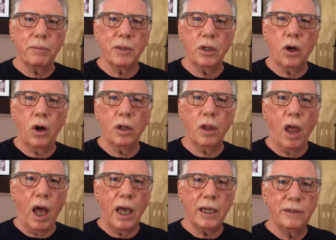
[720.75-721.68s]
in our
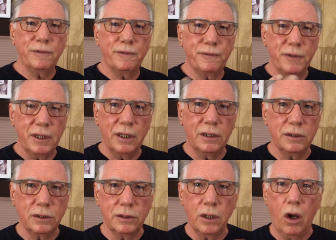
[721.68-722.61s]
life,
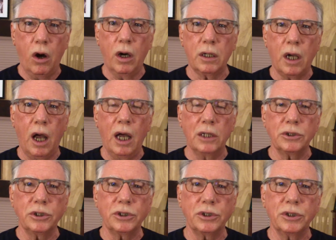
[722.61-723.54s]
in our
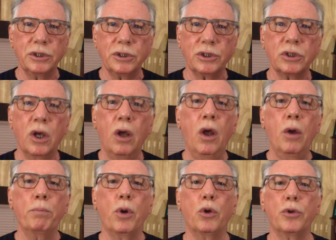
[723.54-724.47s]
consciousness,
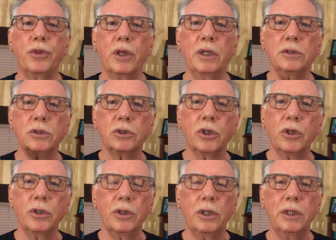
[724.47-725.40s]
both
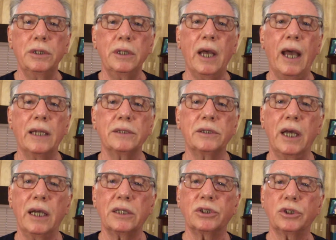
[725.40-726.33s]
internally and
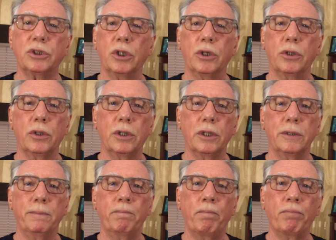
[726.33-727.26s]

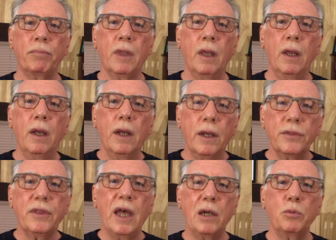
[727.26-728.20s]
externally,
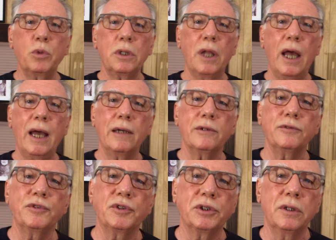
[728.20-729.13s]
then we'll
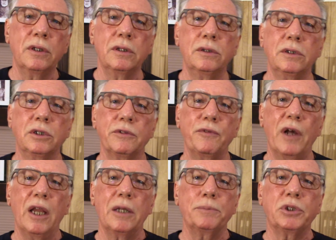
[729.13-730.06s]
have
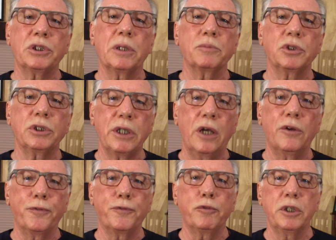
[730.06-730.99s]
developed some
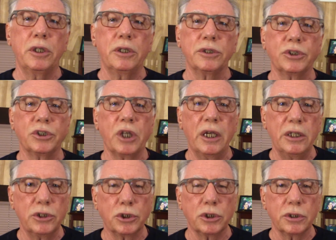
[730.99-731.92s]

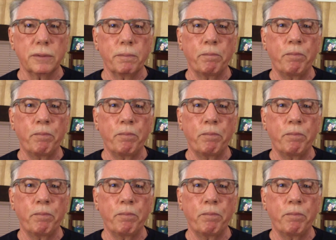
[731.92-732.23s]
self-realization.